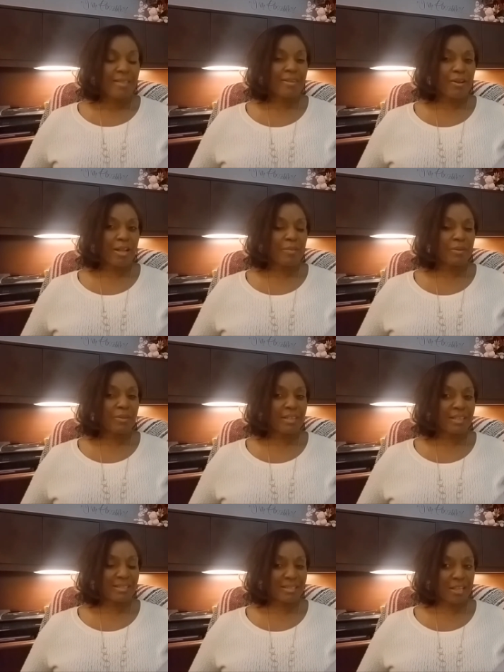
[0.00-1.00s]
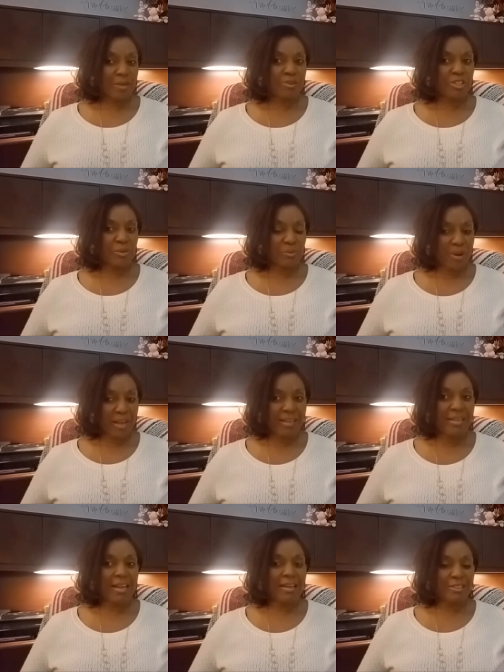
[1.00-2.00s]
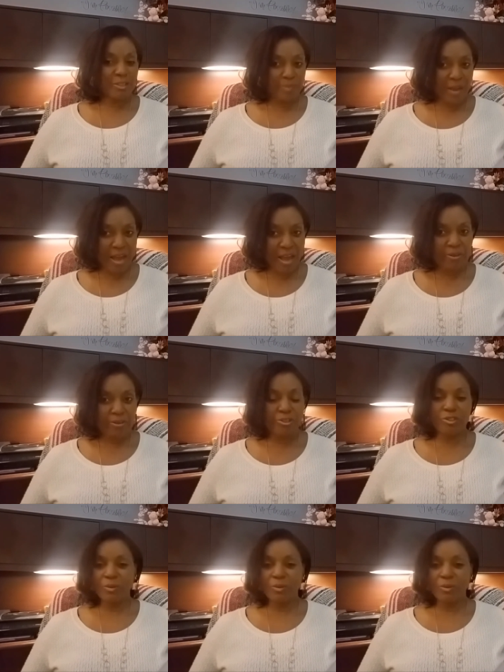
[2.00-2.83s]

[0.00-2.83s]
They're able to accept and recognize patterns.